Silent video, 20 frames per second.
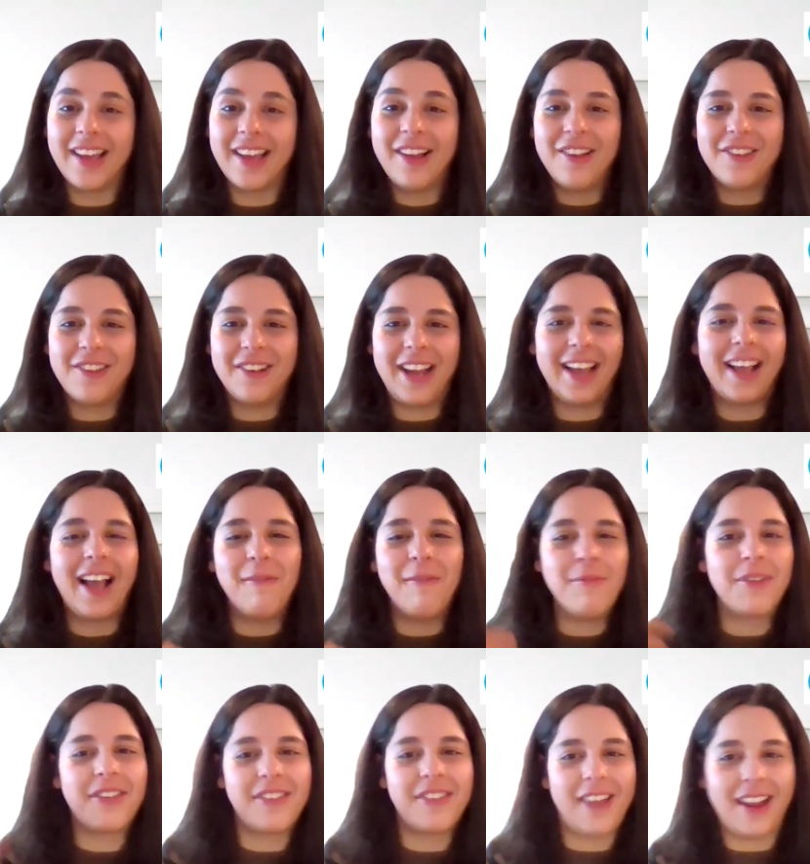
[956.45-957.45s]
So, like, I'm
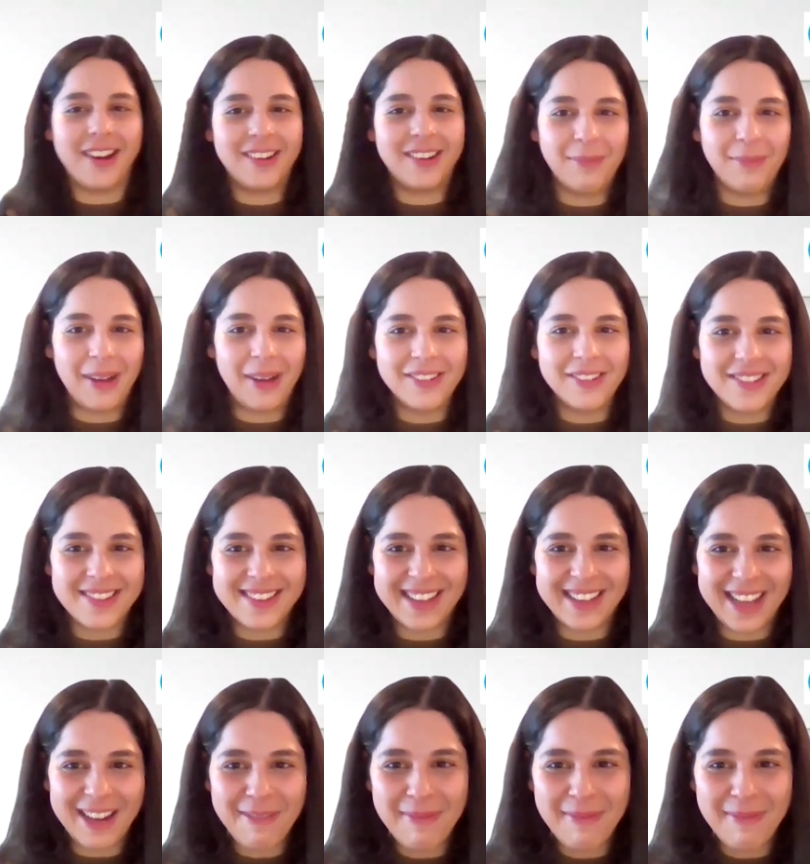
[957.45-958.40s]
psyched about sleep